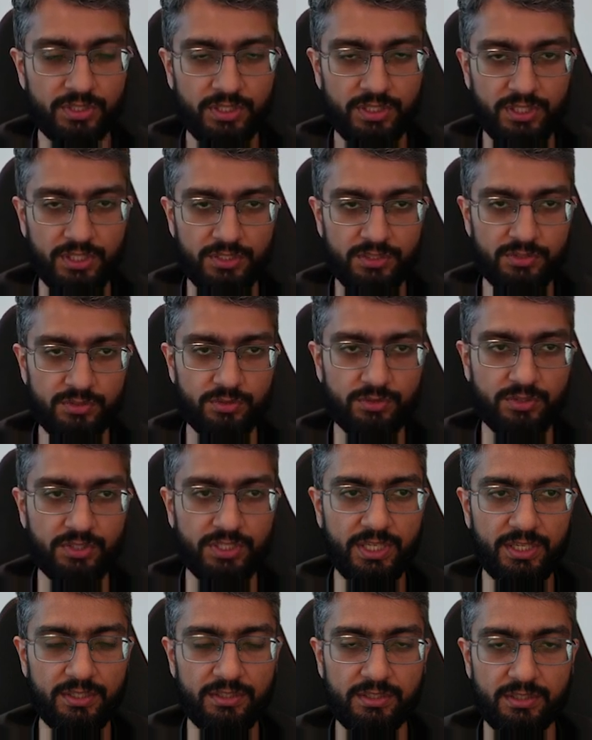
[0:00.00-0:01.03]
is to
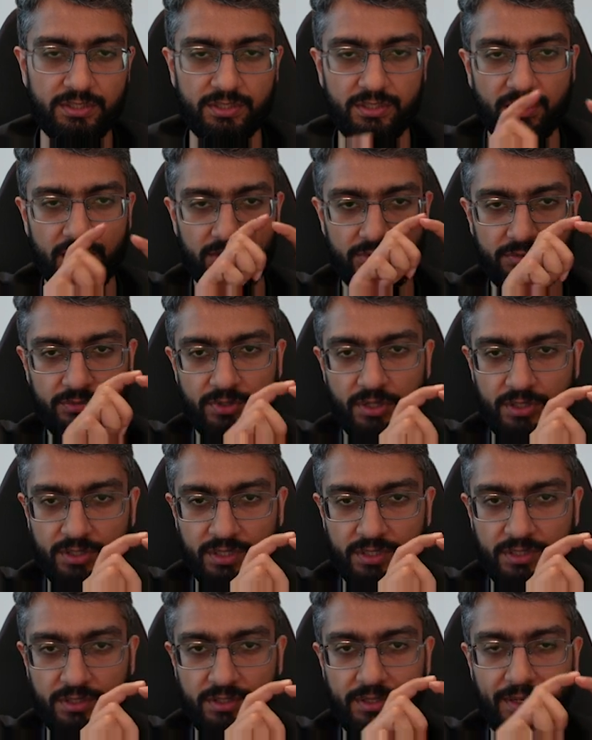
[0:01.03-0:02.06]
create the entire front
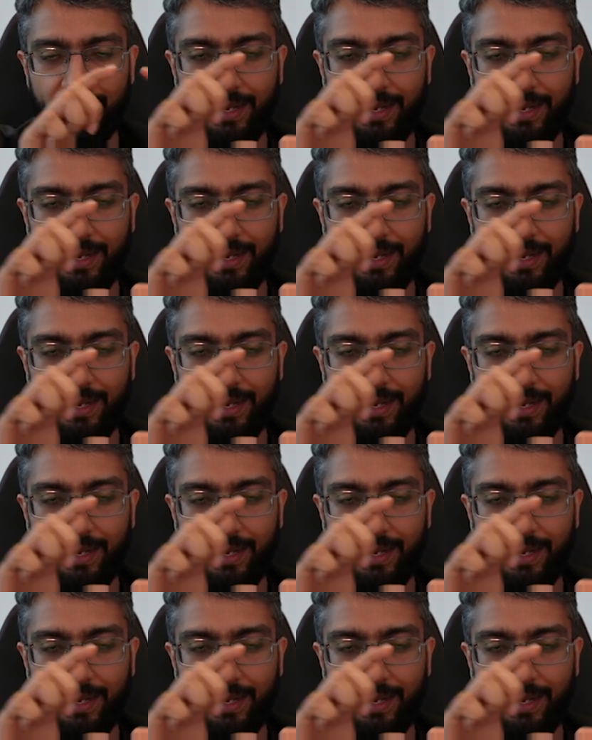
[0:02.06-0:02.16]
end